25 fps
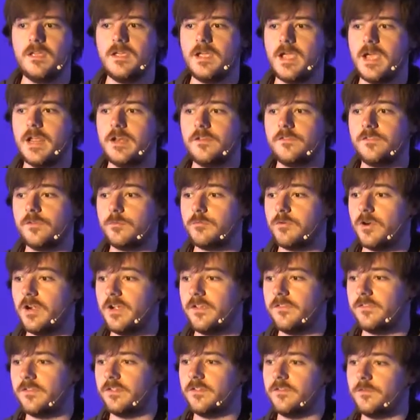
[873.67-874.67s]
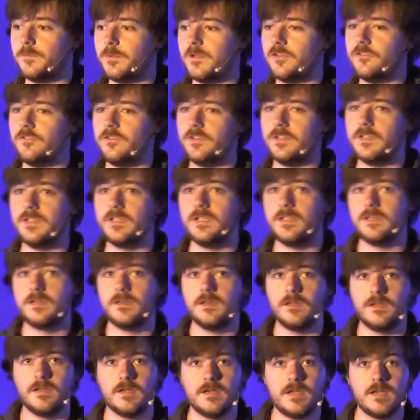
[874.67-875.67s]
and it's surprising, especially
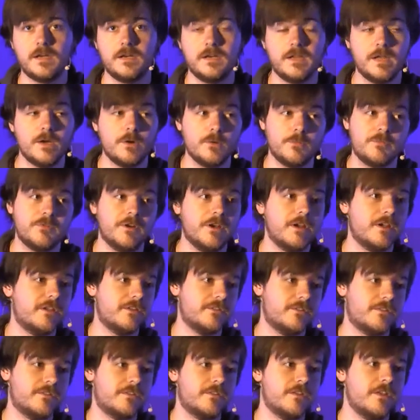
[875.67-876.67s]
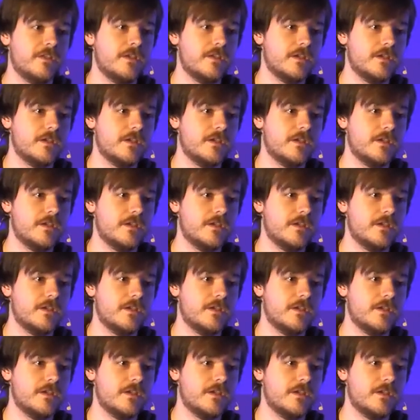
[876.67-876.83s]
in uh, in enterprise